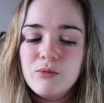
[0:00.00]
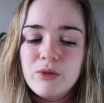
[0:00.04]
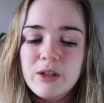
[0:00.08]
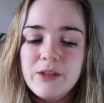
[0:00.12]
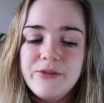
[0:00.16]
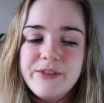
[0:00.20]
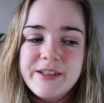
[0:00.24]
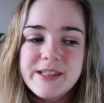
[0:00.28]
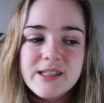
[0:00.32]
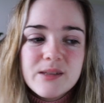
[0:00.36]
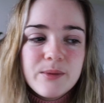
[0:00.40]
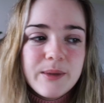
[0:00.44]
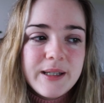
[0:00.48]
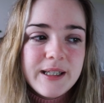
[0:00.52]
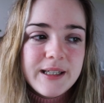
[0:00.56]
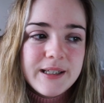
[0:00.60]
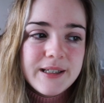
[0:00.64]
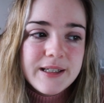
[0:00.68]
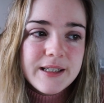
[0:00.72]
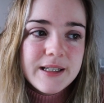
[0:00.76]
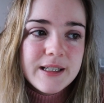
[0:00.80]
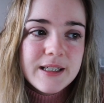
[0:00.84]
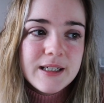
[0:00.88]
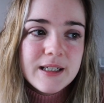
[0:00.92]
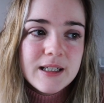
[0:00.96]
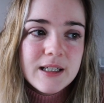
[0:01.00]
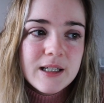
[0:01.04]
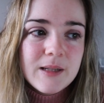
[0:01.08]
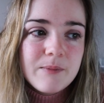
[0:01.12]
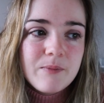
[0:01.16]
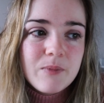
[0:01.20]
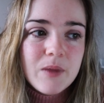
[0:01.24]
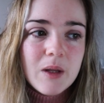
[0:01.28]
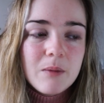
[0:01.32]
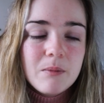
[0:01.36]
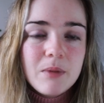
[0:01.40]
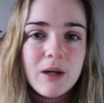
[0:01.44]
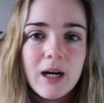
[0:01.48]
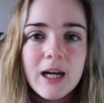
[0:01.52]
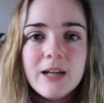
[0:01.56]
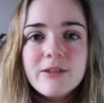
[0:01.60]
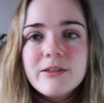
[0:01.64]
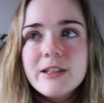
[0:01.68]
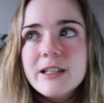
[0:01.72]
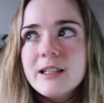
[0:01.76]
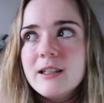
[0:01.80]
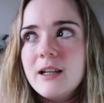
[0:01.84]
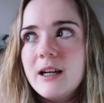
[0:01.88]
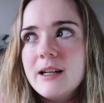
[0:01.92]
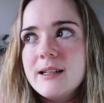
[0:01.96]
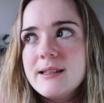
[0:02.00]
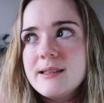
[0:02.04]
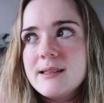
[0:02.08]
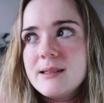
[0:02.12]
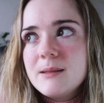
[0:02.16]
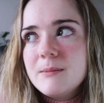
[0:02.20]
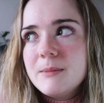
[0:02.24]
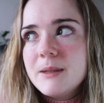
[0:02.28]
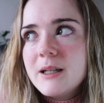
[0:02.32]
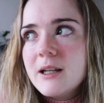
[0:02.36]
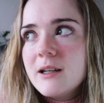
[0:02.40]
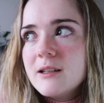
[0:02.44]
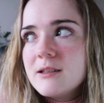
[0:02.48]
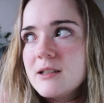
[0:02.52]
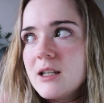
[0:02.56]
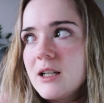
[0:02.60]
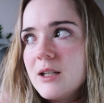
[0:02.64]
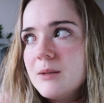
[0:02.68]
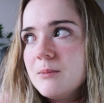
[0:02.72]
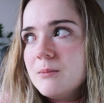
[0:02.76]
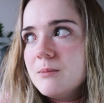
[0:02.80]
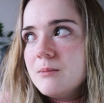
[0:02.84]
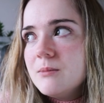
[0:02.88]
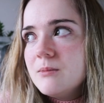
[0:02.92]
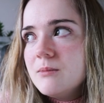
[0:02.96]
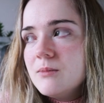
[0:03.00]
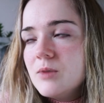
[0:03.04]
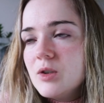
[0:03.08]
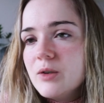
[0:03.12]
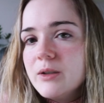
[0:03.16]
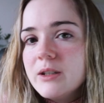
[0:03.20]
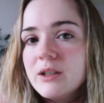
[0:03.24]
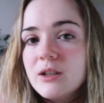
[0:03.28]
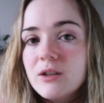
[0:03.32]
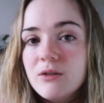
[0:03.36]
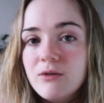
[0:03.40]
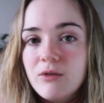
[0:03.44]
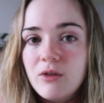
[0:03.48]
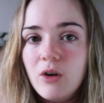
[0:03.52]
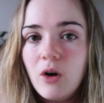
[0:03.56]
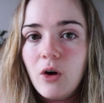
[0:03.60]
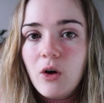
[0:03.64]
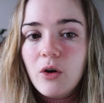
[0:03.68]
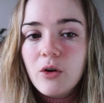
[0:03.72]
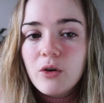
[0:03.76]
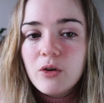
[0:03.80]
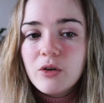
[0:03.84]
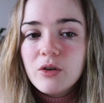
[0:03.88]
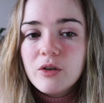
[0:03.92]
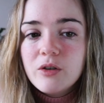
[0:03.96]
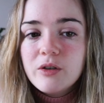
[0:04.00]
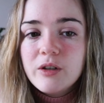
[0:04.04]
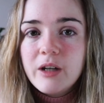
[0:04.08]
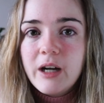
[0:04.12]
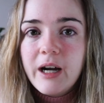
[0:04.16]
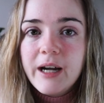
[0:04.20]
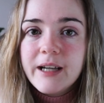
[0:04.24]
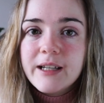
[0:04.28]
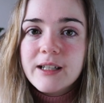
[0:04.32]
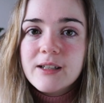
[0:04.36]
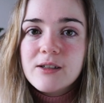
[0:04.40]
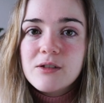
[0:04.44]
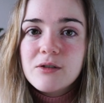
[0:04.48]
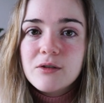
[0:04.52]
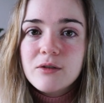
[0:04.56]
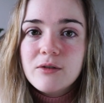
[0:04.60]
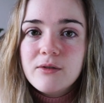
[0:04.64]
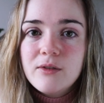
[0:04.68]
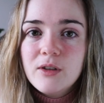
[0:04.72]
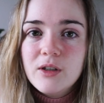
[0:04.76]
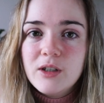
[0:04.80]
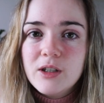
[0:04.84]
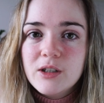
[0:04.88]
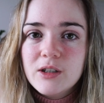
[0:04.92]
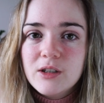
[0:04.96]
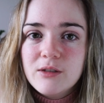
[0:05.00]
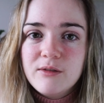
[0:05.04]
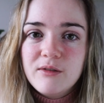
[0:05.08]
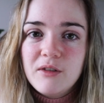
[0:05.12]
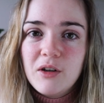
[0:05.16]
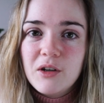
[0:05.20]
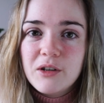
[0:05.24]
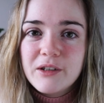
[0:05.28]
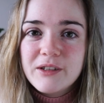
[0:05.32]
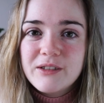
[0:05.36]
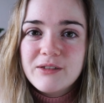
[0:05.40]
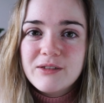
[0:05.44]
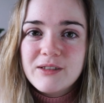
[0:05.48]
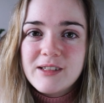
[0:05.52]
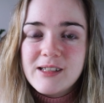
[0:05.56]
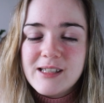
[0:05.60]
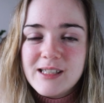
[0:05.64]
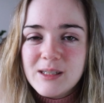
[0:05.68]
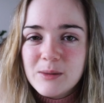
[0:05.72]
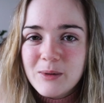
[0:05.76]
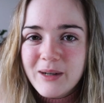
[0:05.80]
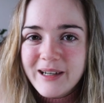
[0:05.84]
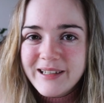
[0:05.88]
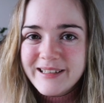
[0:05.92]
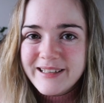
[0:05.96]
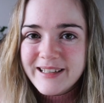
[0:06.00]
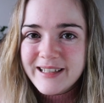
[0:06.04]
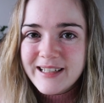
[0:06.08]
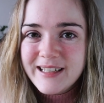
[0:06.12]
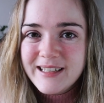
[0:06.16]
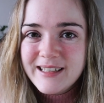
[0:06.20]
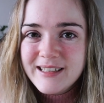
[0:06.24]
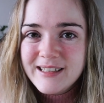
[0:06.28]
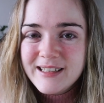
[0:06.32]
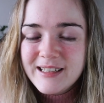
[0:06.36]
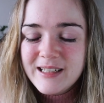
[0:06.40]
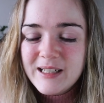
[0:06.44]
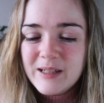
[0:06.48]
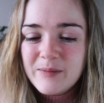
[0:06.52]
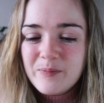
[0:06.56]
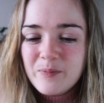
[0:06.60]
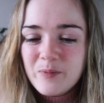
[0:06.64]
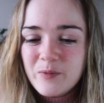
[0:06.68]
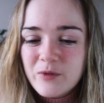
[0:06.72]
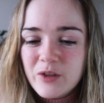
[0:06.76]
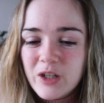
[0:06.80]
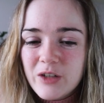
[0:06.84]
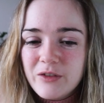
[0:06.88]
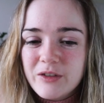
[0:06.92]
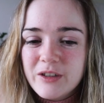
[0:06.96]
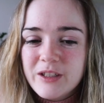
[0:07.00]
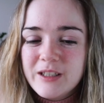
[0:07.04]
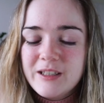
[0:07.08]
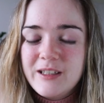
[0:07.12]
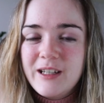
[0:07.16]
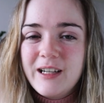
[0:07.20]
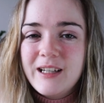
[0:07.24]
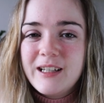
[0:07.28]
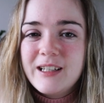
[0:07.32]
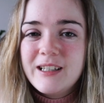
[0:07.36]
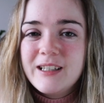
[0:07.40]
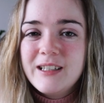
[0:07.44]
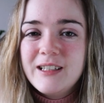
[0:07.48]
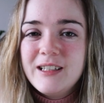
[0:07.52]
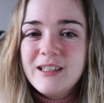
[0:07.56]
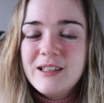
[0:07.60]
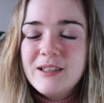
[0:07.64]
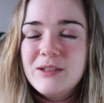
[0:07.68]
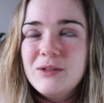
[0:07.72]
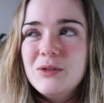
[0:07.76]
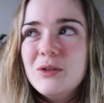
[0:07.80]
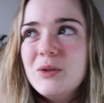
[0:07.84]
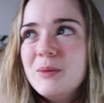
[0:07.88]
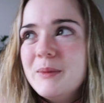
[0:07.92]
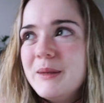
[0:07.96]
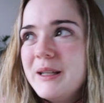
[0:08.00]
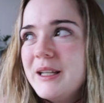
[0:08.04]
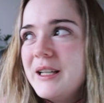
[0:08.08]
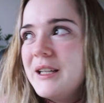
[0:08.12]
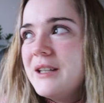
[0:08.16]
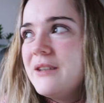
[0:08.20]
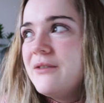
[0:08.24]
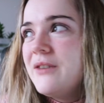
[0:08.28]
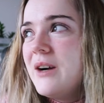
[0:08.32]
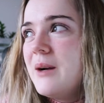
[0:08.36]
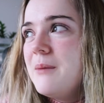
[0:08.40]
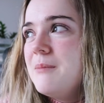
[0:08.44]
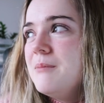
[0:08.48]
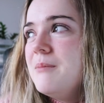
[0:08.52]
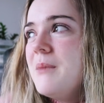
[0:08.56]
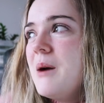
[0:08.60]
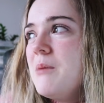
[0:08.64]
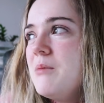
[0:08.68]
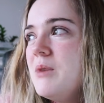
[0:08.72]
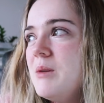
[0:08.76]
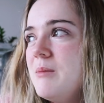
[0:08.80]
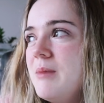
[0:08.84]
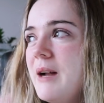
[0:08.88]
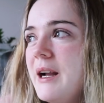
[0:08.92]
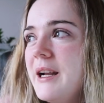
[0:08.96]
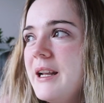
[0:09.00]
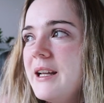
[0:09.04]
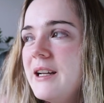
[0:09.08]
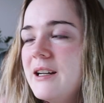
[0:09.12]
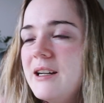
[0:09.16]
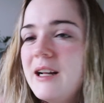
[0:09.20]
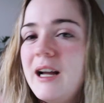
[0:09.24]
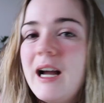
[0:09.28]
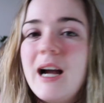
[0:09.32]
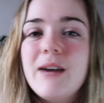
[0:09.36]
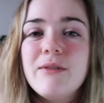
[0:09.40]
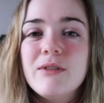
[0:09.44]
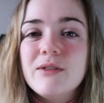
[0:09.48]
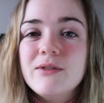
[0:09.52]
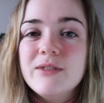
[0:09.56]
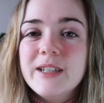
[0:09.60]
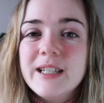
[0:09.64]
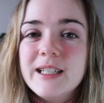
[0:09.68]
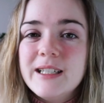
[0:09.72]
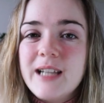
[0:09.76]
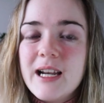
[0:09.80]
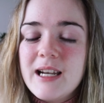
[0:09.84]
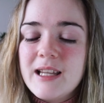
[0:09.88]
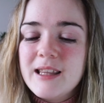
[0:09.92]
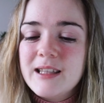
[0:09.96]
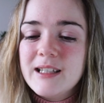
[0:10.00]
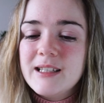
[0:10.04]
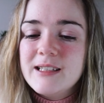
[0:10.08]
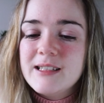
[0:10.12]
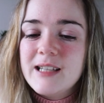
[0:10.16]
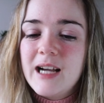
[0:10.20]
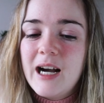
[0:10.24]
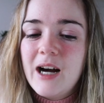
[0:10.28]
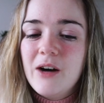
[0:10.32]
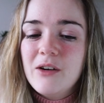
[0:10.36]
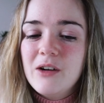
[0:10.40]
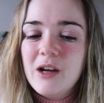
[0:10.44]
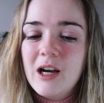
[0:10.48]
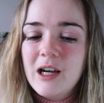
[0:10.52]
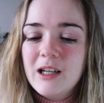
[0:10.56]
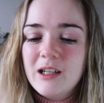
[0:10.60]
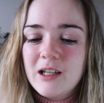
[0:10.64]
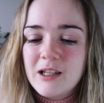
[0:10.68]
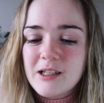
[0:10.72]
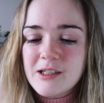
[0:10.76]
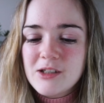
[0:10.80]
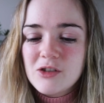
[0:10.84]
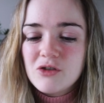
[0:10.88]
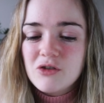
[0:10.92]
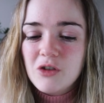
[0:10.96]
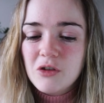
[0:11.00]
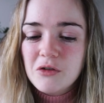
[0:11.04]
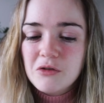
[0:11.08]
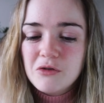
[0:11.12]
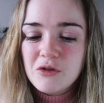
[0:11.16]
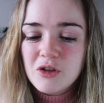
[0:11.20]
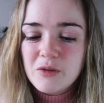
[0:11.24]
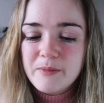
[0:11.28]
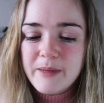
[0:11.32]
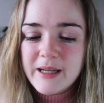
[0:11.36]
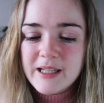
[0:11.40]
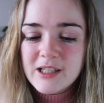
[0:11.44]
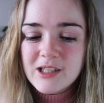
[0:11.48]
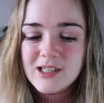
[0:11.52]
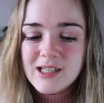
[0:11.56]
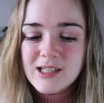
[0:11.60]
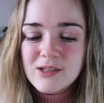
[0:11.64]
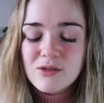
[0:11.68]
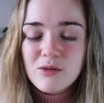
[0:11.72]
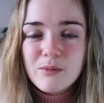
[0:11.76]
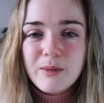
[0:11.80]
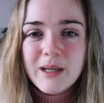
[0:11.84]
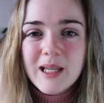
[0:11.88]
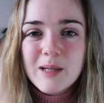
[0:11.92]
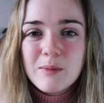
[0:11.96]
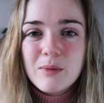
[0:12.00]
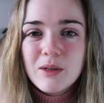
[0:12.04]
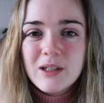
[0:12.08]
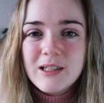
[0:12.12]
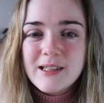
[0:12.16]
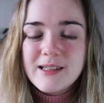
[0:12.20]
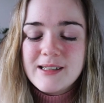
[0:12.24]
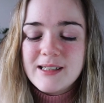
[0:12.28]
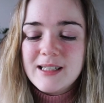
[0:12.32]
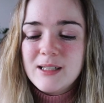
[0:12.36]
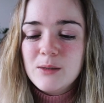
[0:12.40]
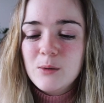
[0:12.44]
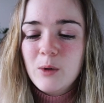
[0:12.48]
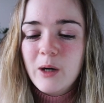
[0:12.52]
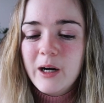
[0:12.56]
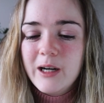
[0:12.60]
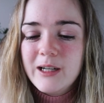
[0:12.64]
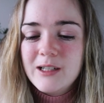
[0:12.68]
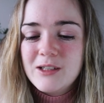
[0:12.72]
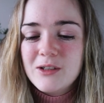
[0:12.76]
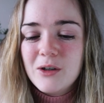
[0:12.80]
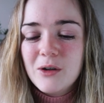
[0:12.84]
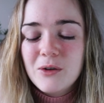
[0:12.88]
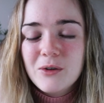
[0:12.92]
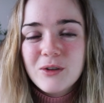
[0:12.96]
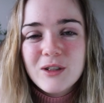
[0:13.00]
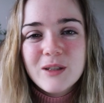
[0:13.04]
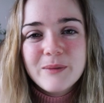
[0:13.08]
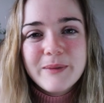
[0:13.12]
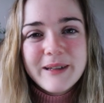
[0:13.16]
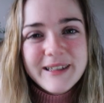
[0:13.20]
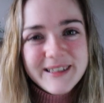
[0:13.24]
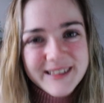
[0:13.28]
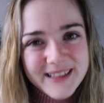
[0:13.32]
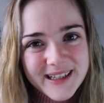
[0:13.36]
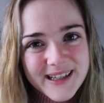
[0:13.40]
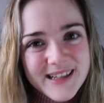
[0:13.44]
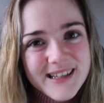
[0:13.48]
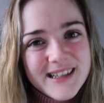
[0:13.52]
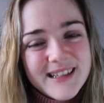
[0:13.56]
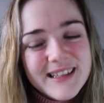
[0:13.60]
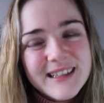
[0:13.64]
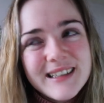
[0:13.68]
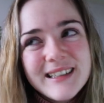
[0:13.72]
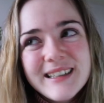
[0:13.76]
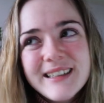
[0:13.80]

previous week. But I realised because I'm doing the vlog, I can sort of look at the vlog and see what I did, rather than like normally if I'm memory planning and I haven't written anything down, I like scroll through messages with people and see what I told them I did,